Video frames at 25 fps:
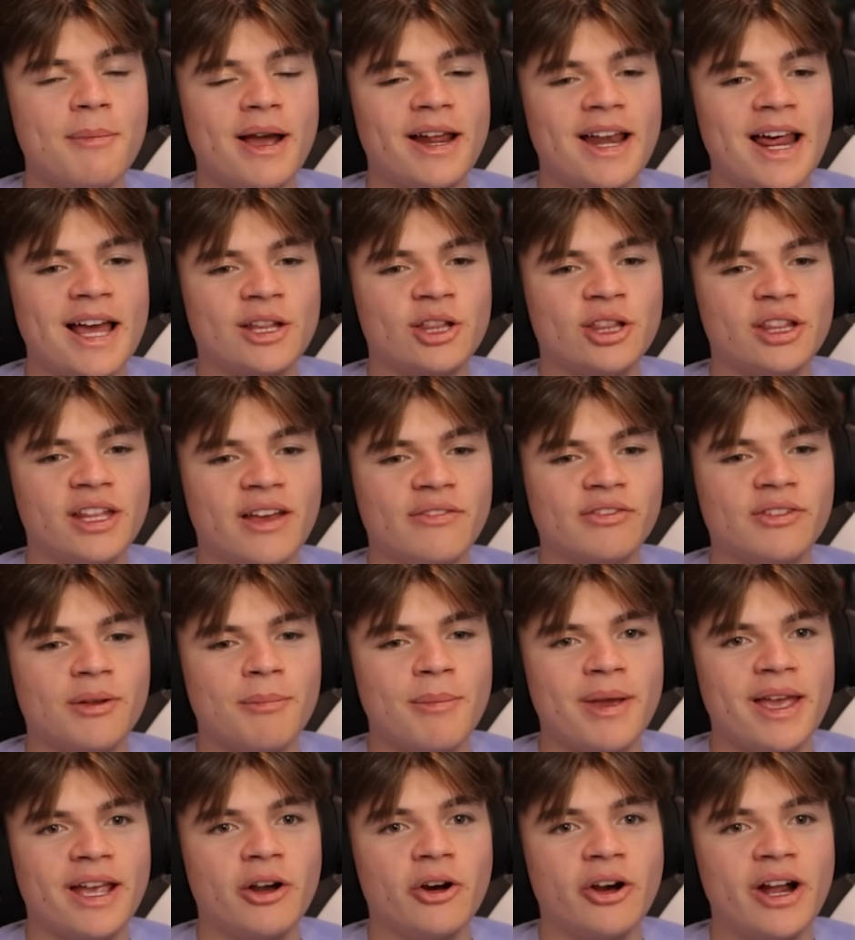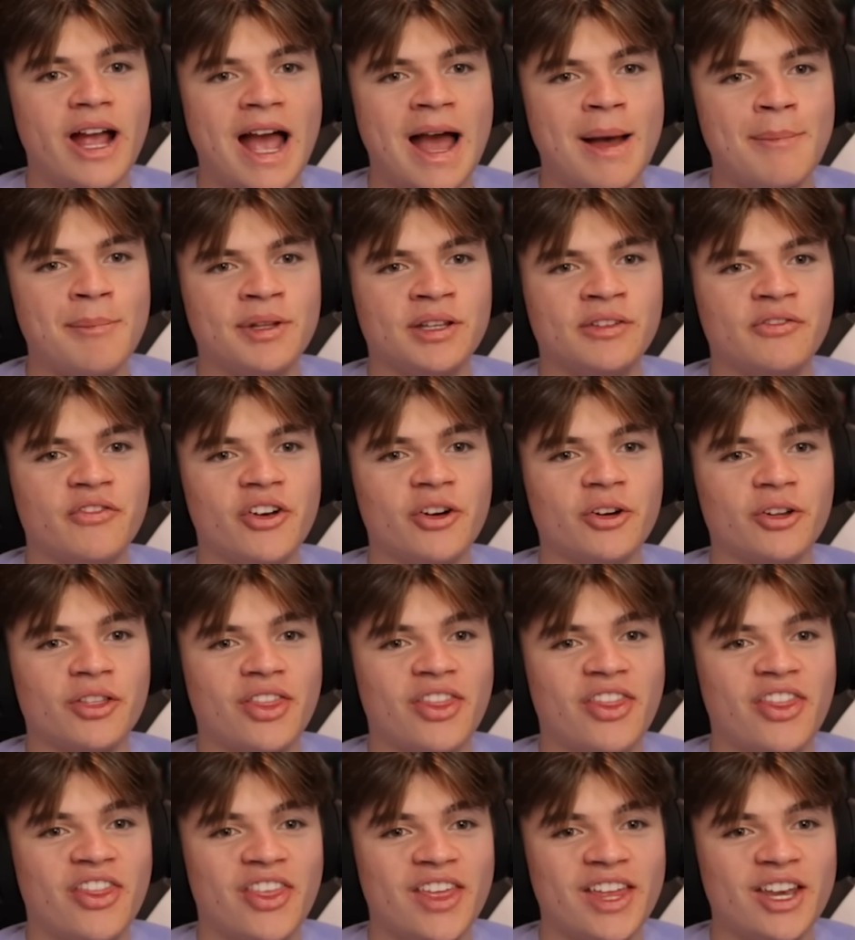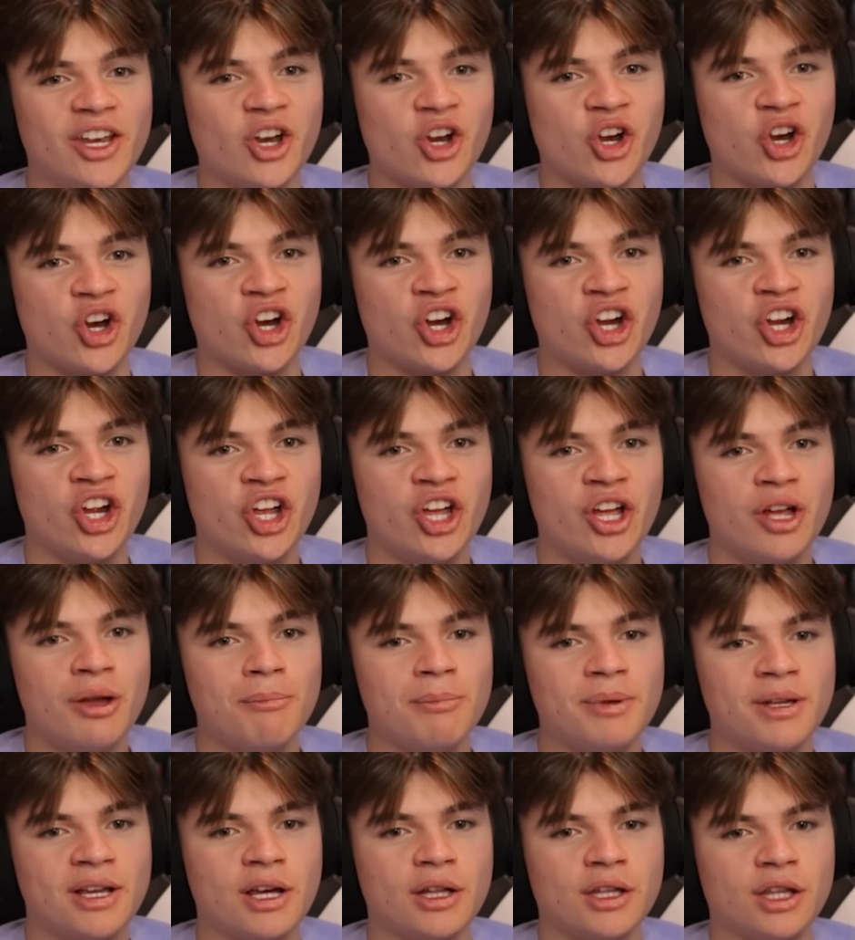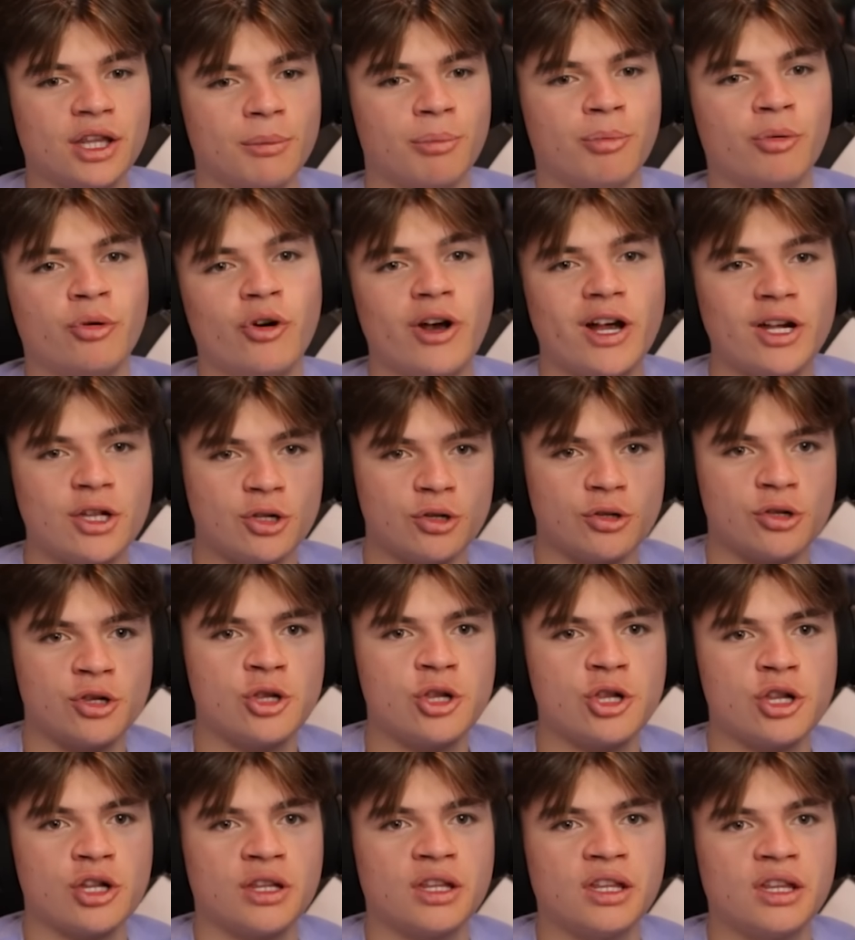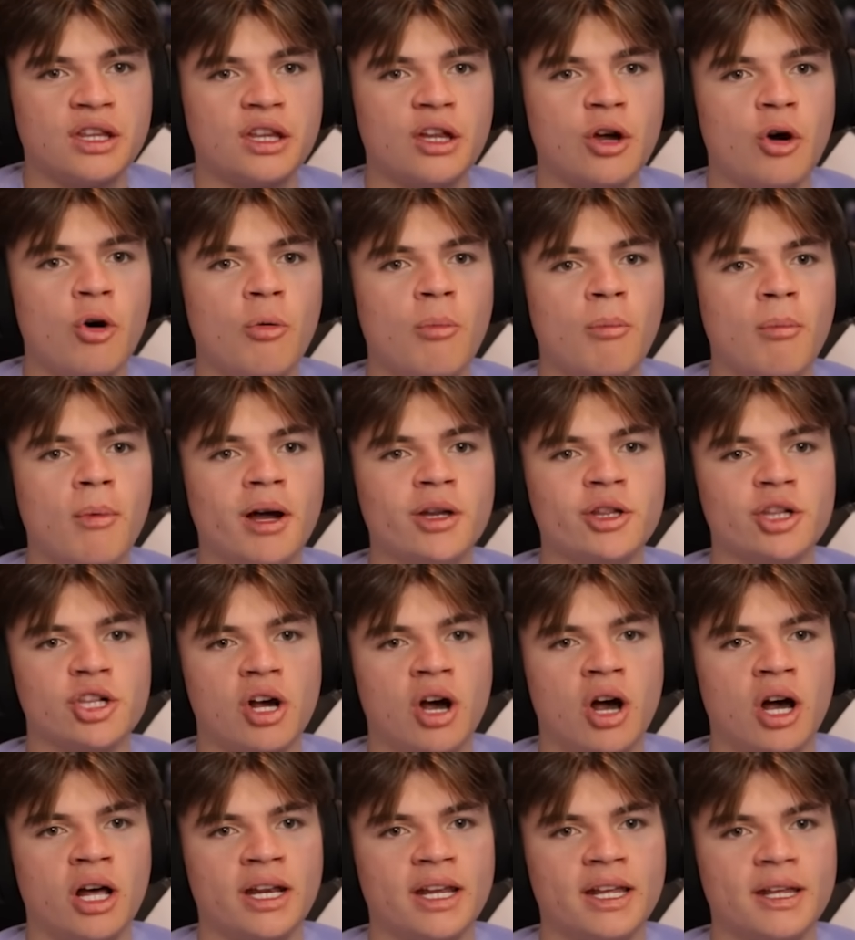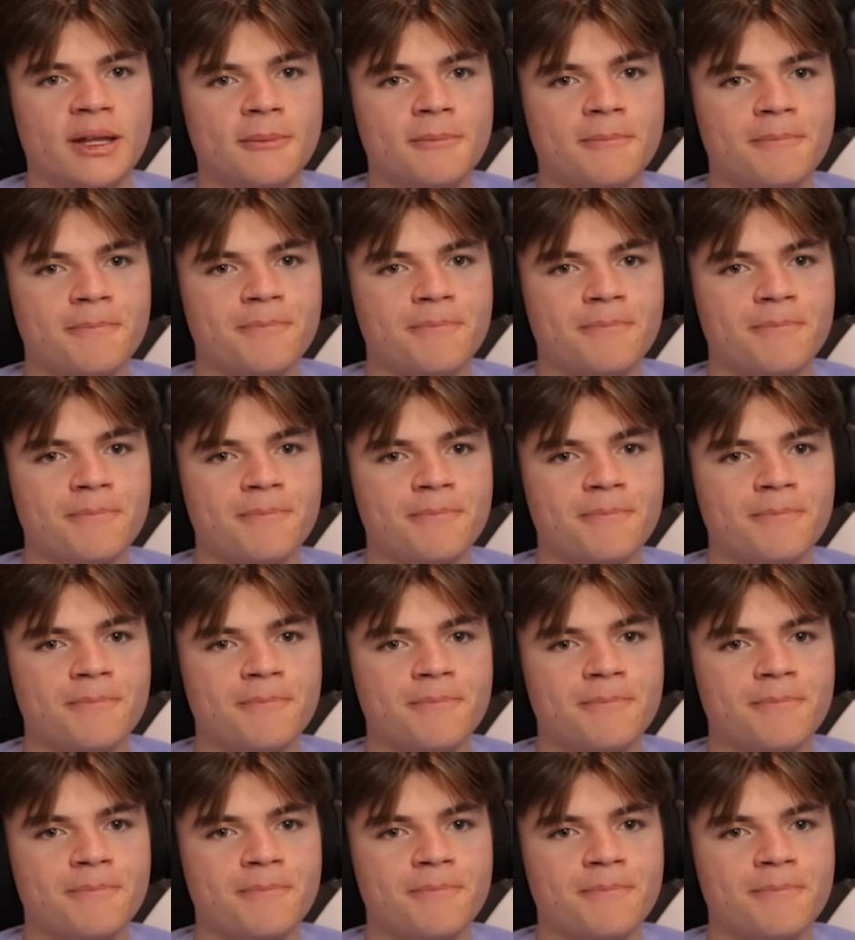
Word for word: might actually have to make our atmosphere thinner because the pressure's just so much on it.